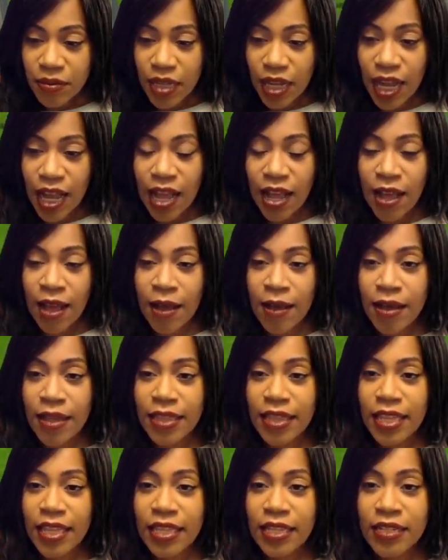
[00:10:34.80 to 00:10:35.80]

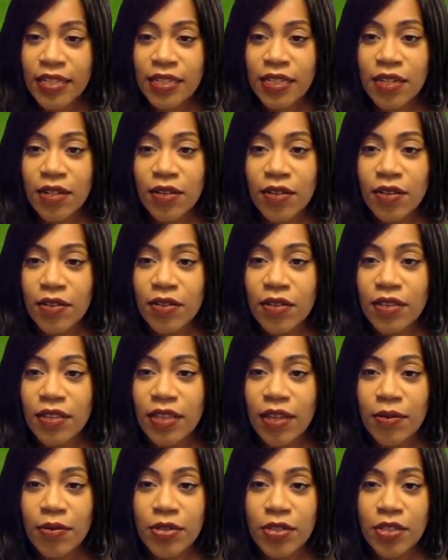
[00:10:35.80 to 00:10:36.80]
Then
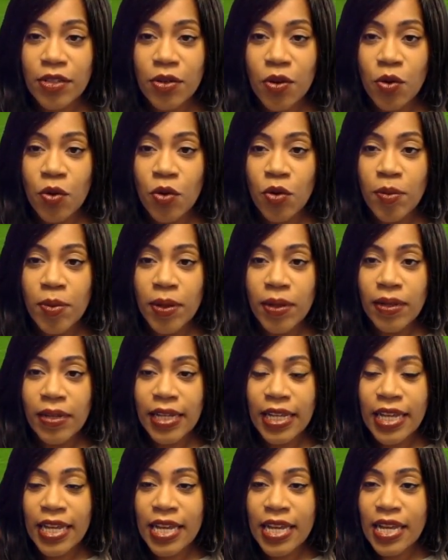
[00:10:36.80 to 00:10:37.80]
that was the corbel
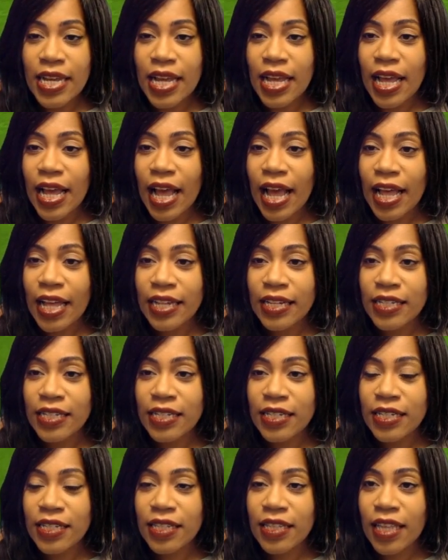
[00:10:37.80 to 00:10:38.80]
here,
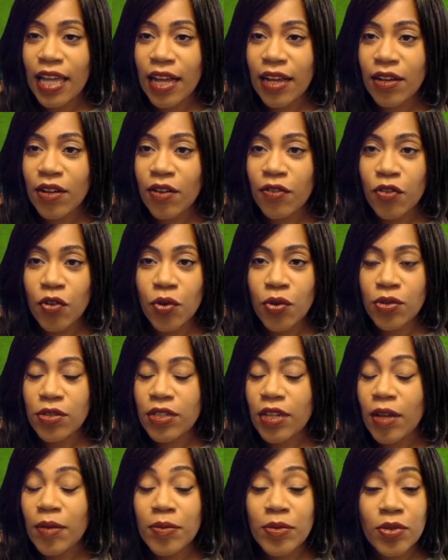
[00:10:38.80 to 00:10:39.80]
and that of course
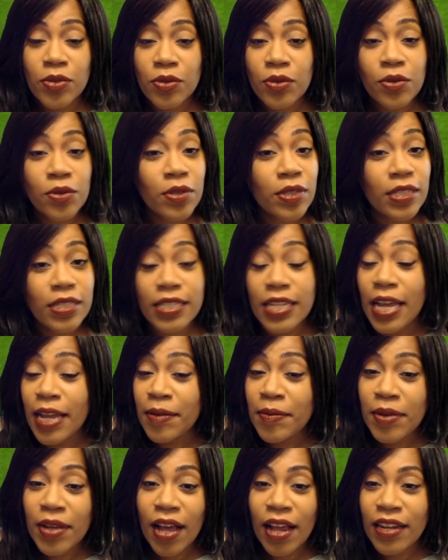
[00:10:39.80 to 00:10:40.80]
comes all the
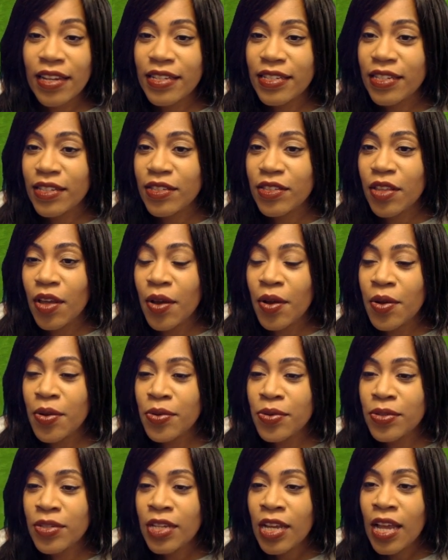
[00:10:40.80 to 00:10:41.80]
same colors as
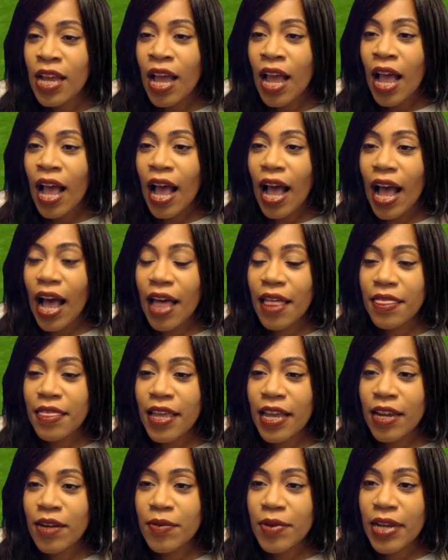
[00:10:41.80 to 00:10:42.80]
those. And
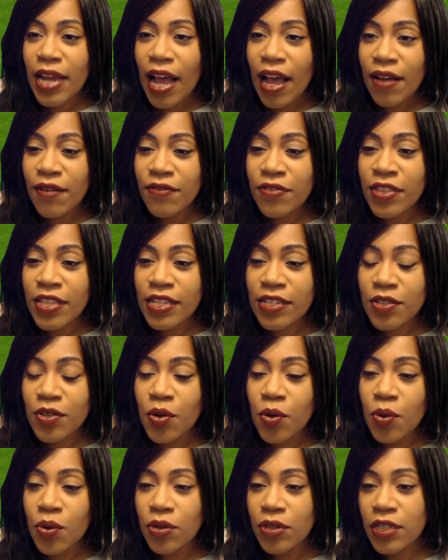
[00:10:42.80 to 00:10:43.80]
then we have this
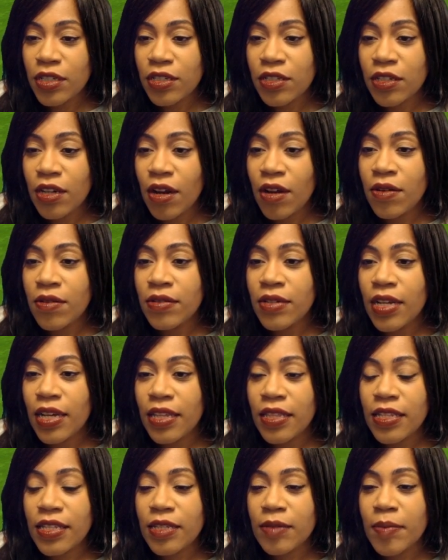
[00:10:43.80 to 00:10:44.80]
cornerstone,
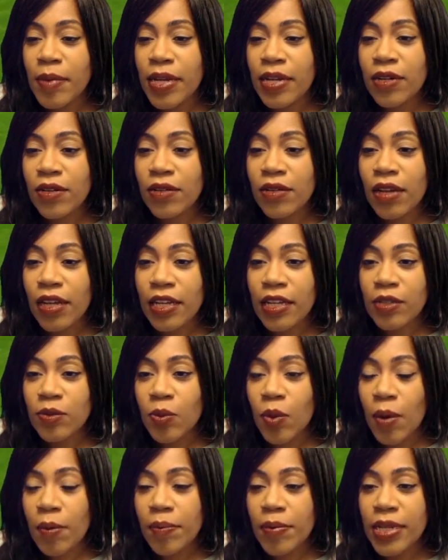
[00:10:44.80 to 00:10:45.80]
and this may look like it's
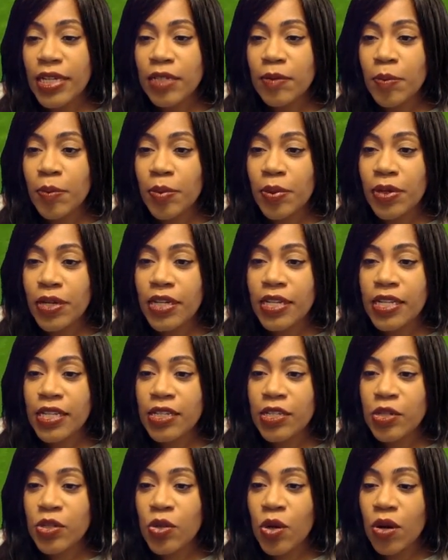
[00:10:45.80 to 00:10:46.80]
one piece, but it
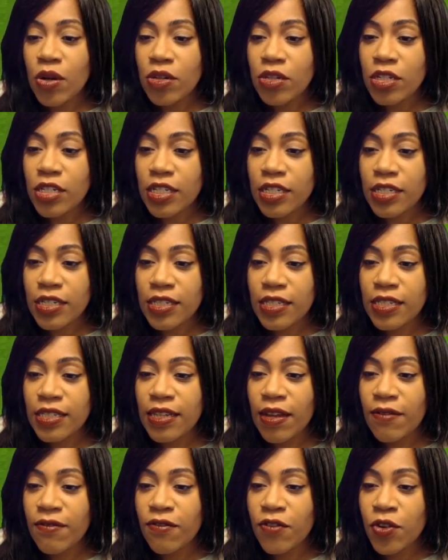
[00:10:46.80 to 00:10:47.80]
is not. It's
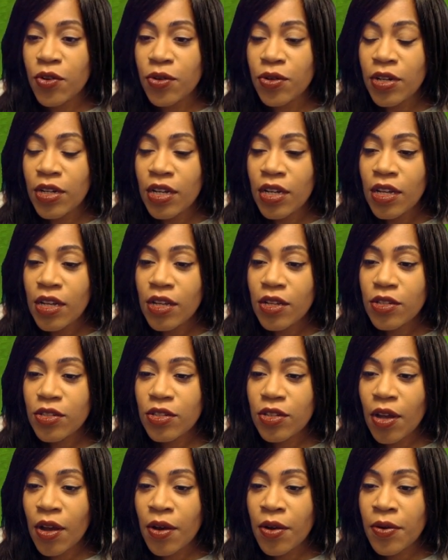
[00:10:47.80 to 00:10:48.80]
several.
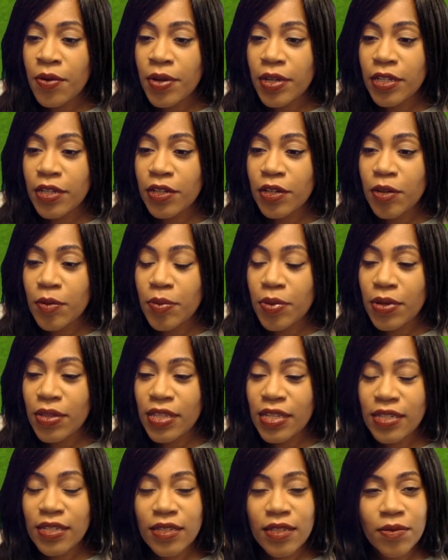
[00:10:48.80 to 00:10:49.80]
So you can put
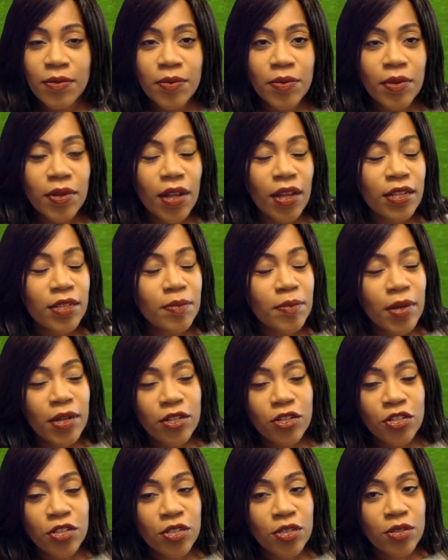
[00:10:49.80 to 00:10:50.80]
this, as
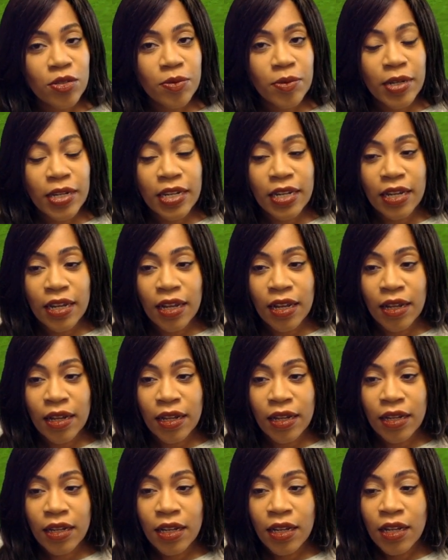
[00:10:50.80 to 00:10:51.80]
much as we
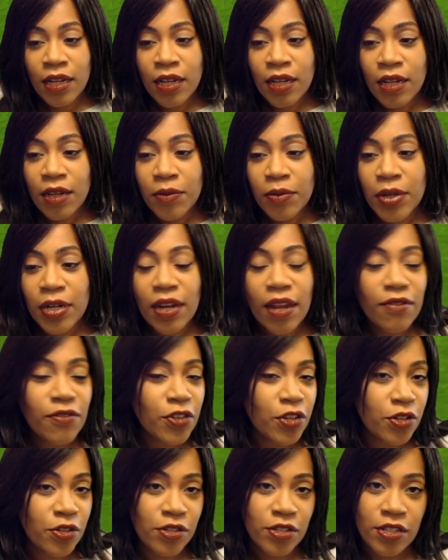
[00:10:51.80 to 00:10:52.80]
love
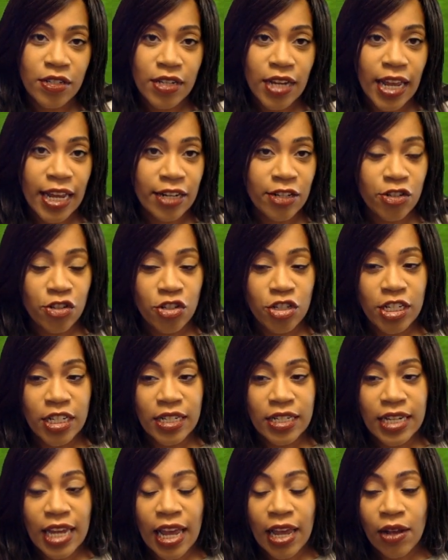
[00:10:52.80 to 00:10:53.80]
a good edge
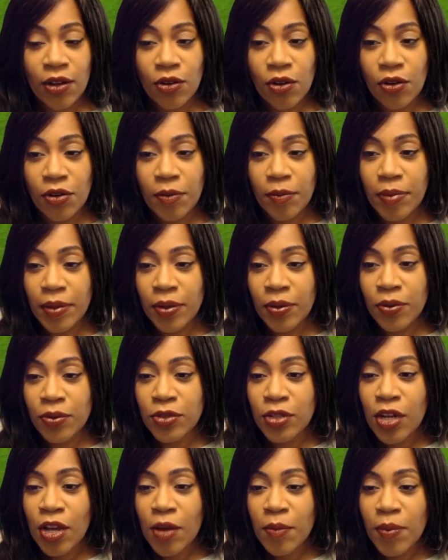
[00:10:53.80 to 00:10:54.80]
detail on a
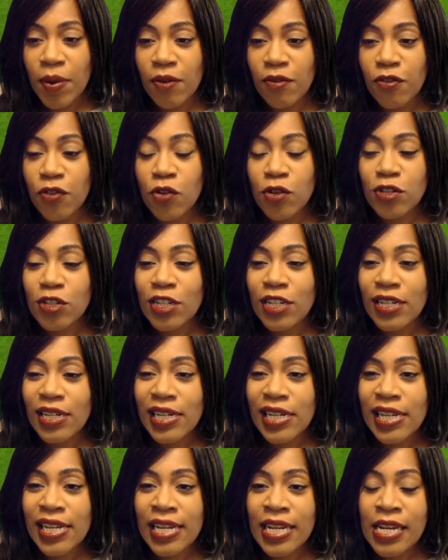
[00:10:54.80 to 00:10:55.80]
build, but
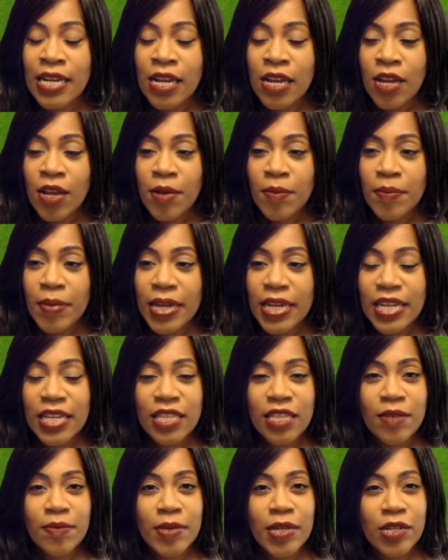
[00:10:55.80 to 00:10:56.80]
unfortunately
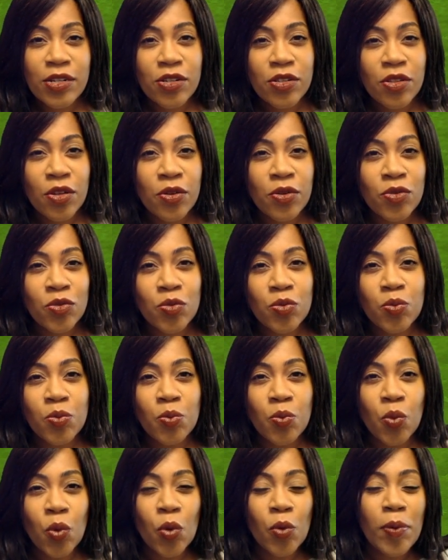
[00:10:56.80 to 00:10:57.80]
making them into those
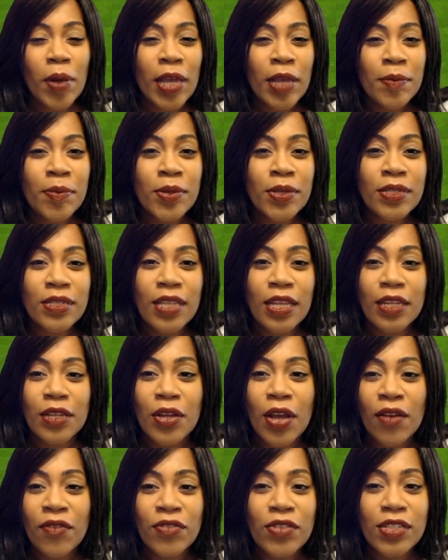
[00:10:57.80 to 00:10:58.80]
wallpapers that you
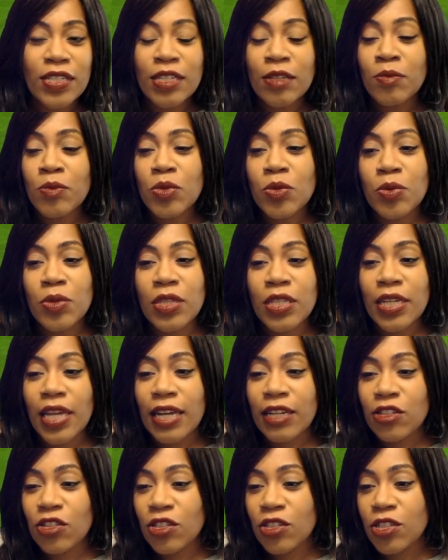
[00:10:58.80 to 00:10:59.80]
have in The Sims with the
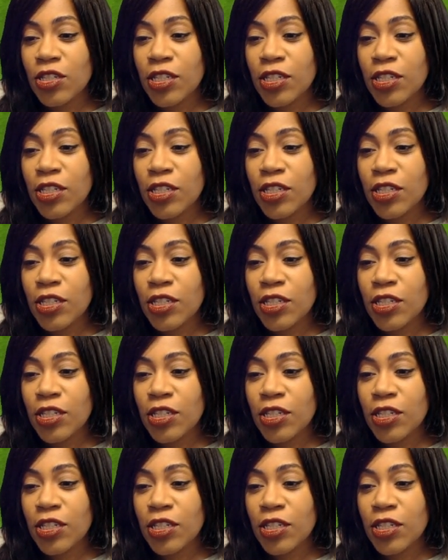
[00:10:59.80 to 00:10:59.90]
edges,